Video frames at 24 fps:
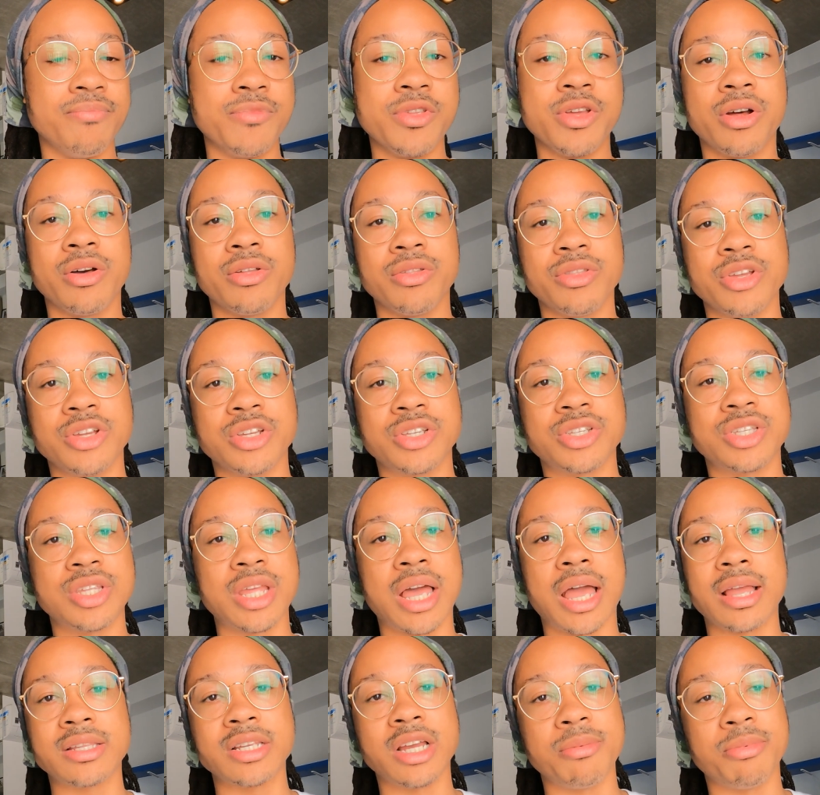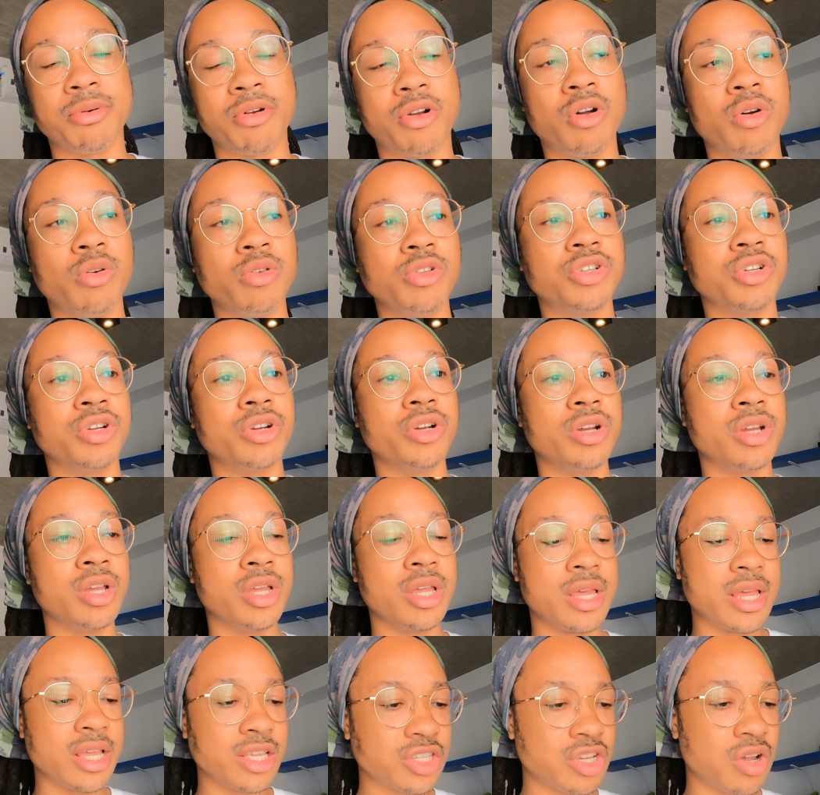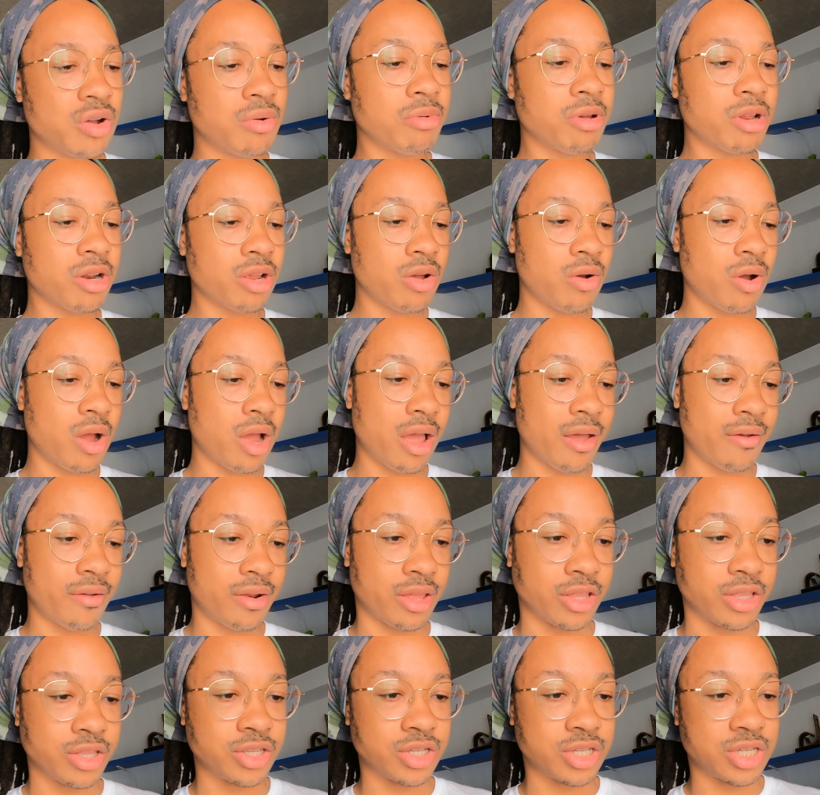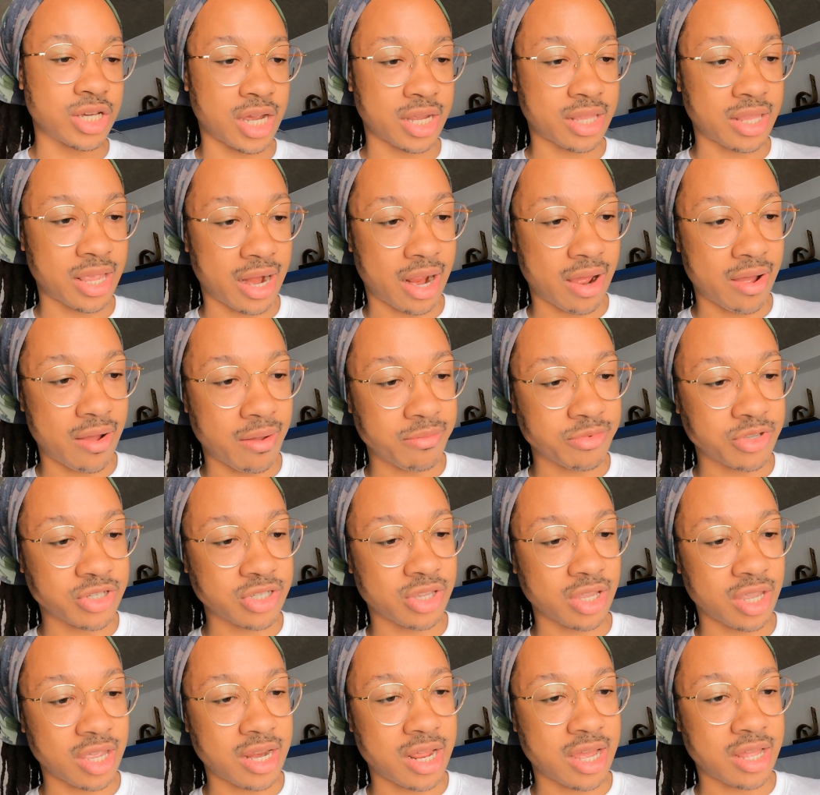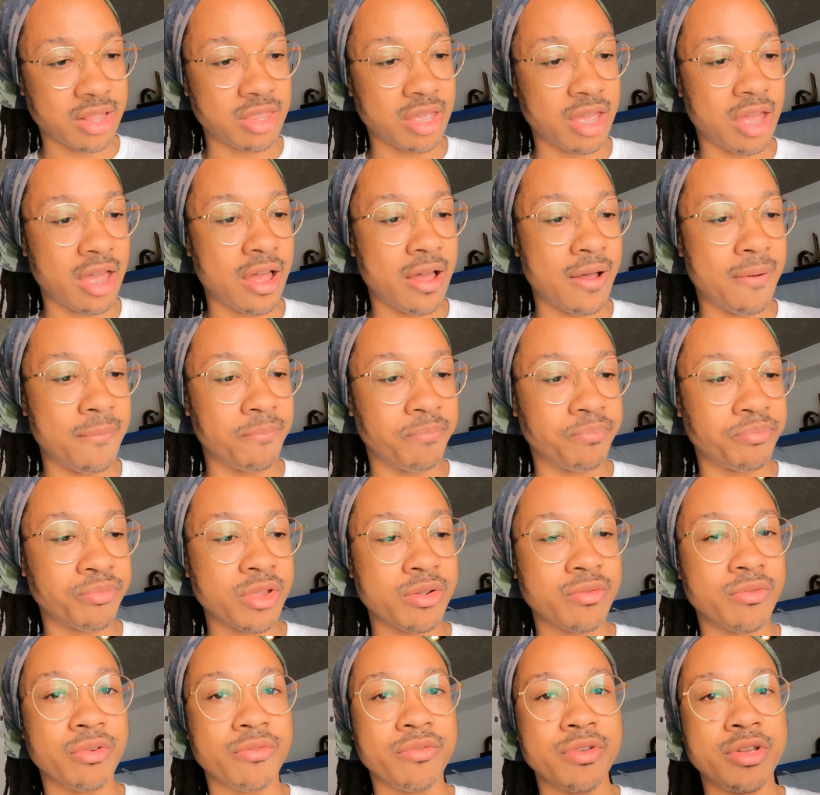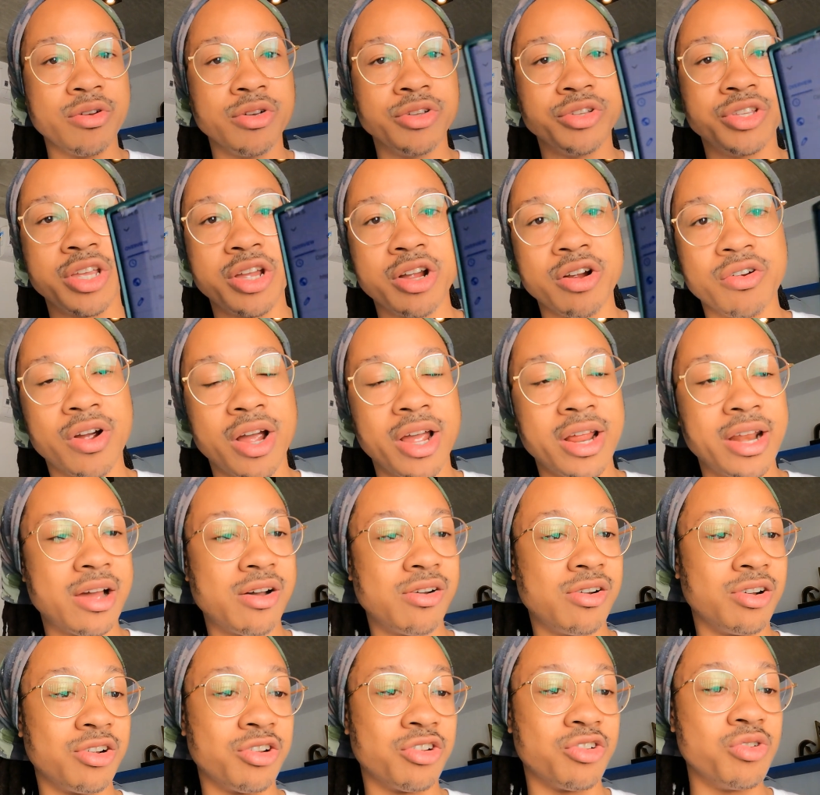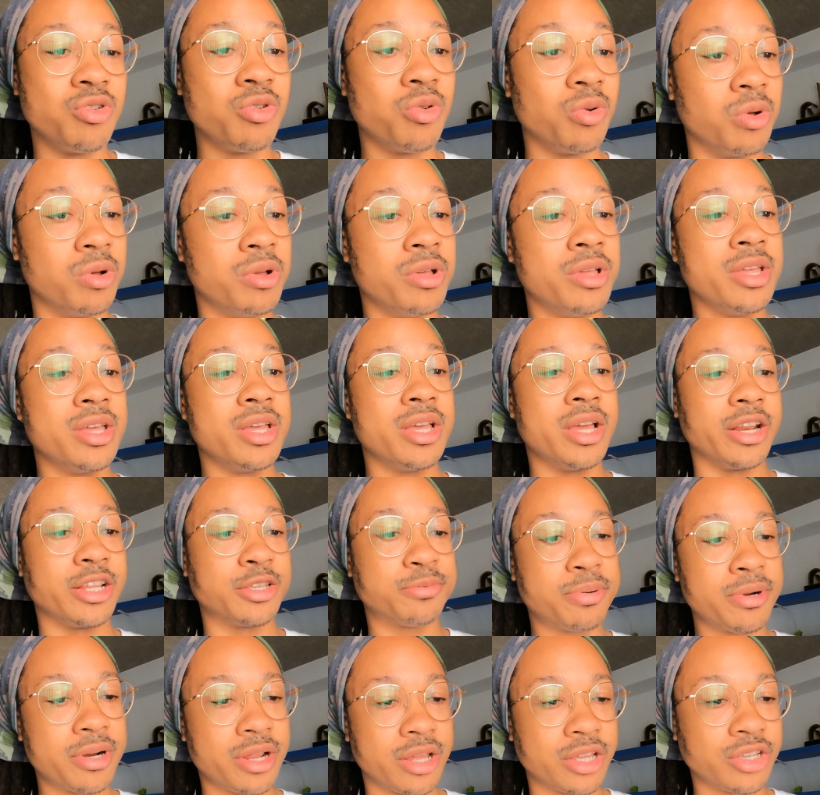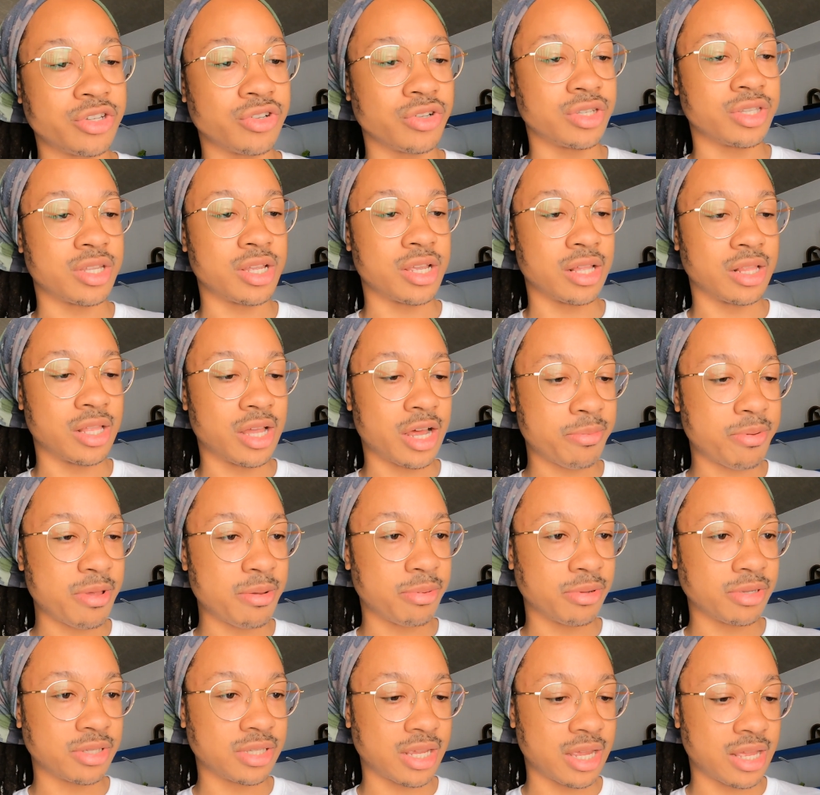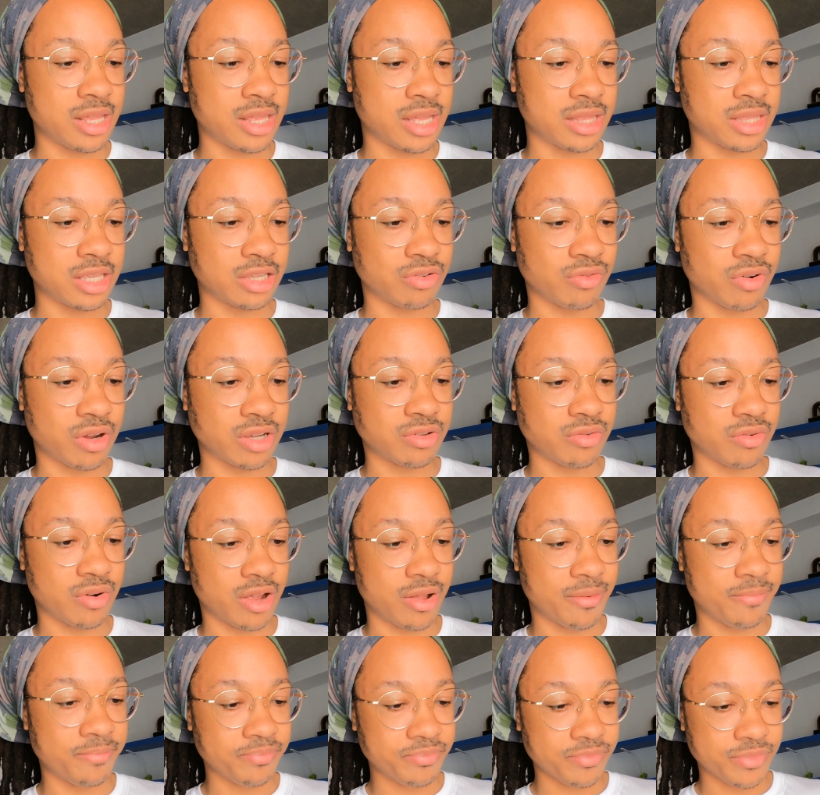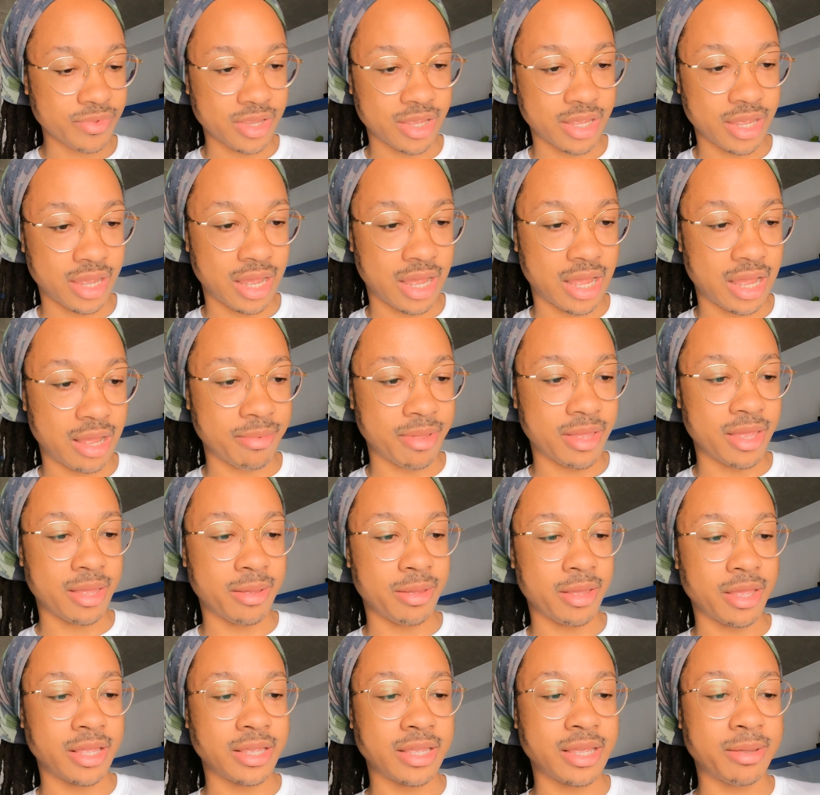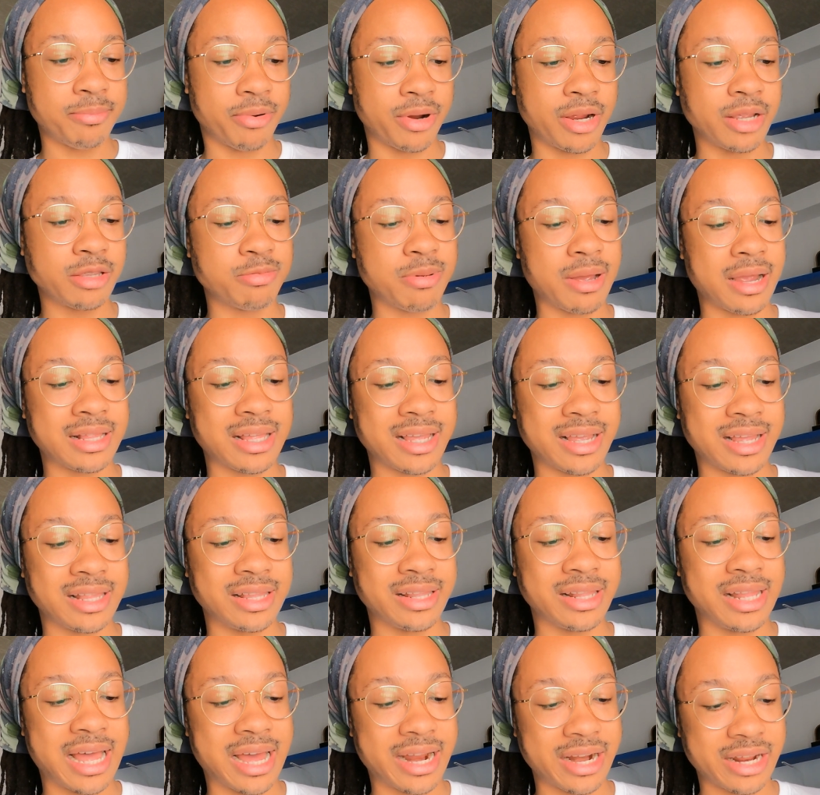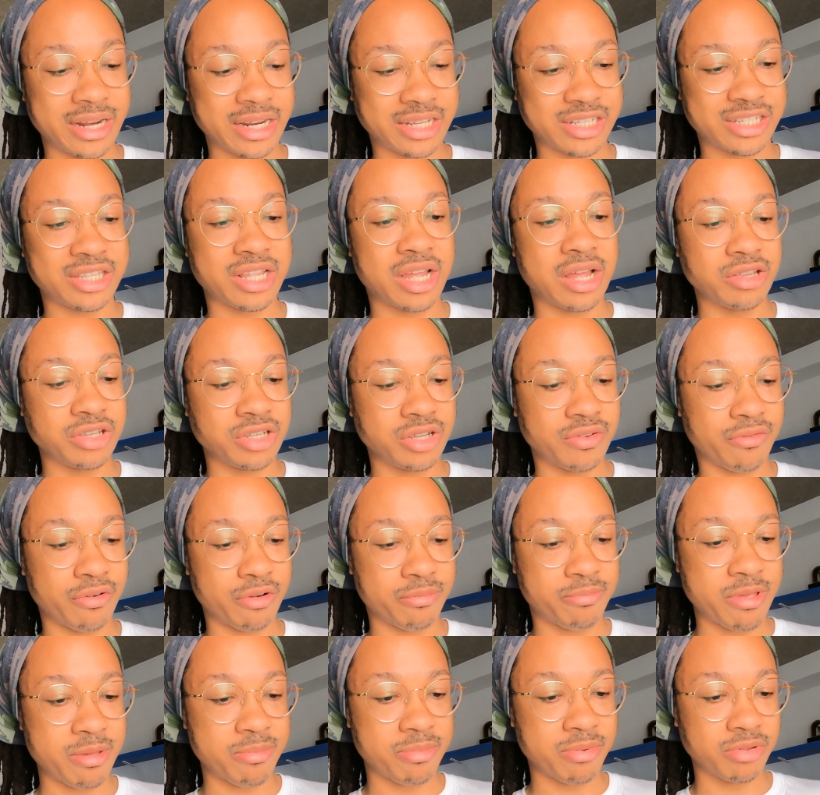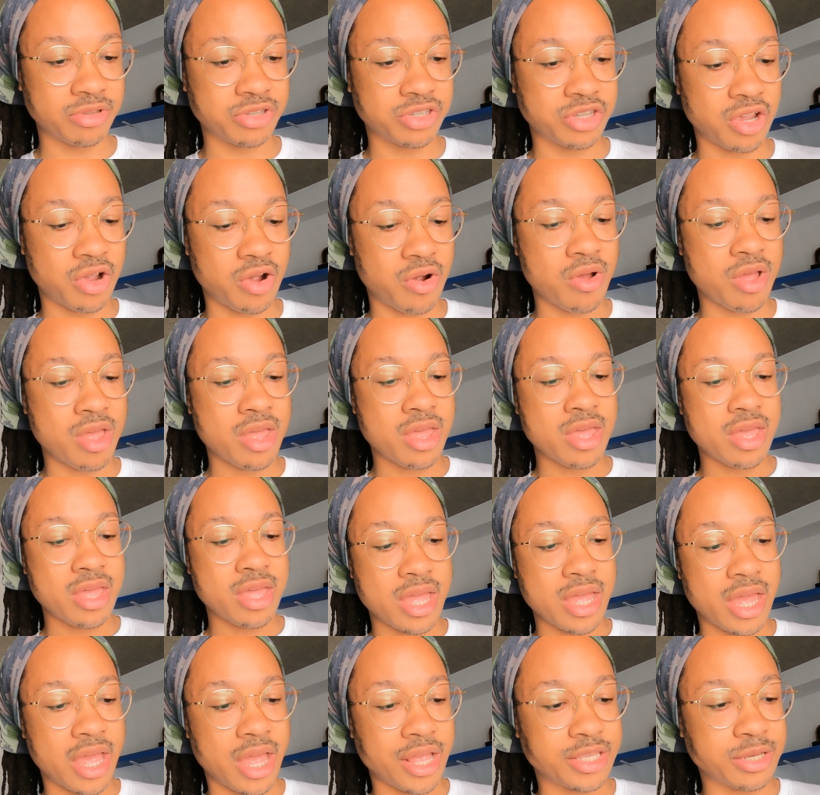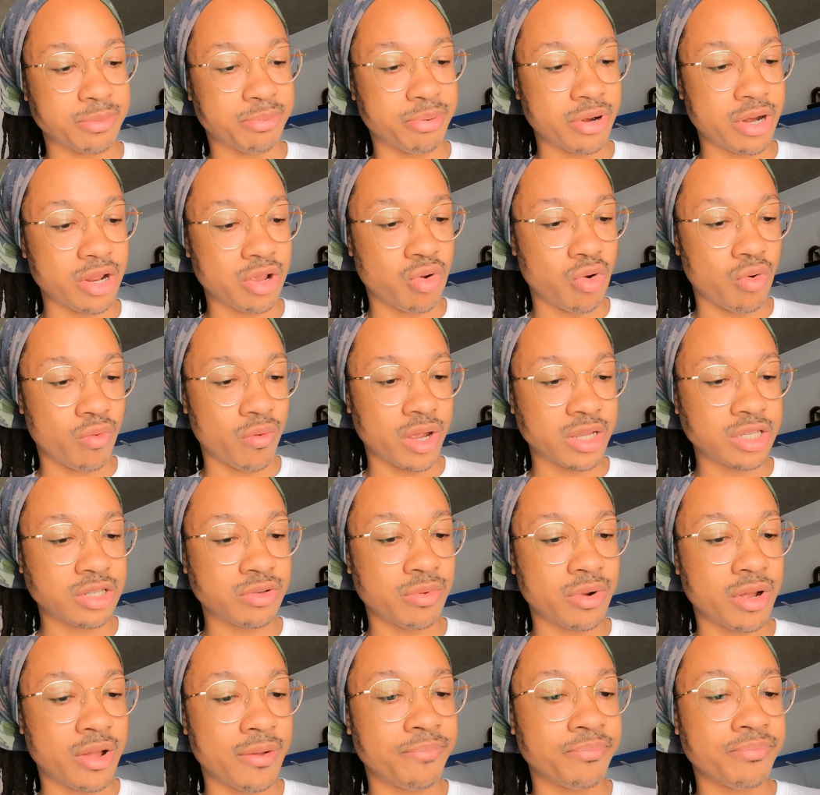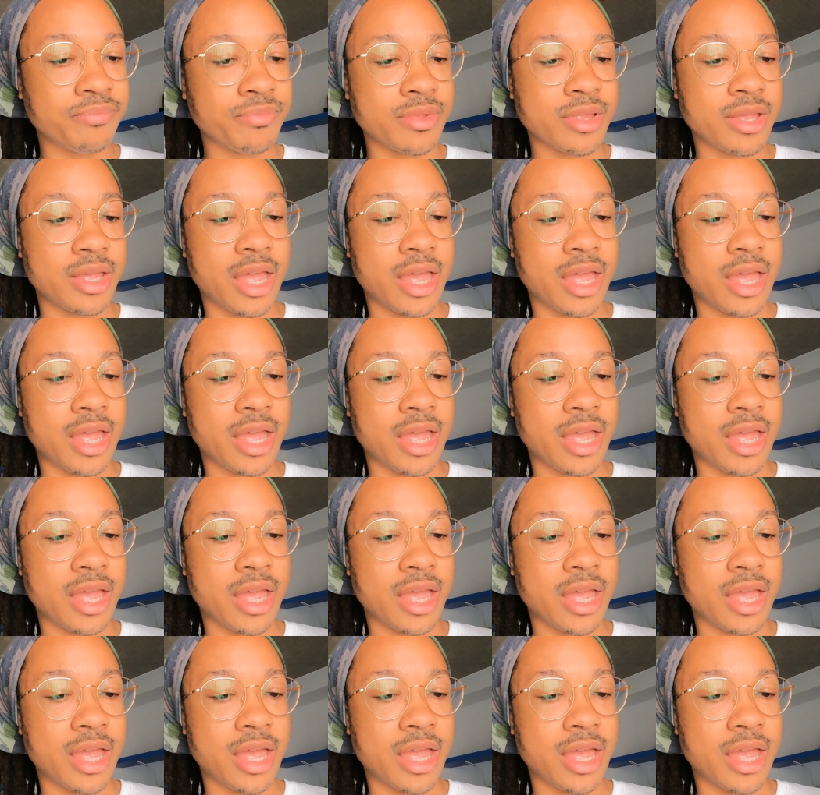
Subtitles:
you know, this that type of culture. So I'm gonna go ahead and check that out. I'm just looking at the reviews here right now on Google, and it's pretty interesting. A lot of people say that this restaurant it brings back like a lot of nostalgia for people. So it's a pretty cool restaurant.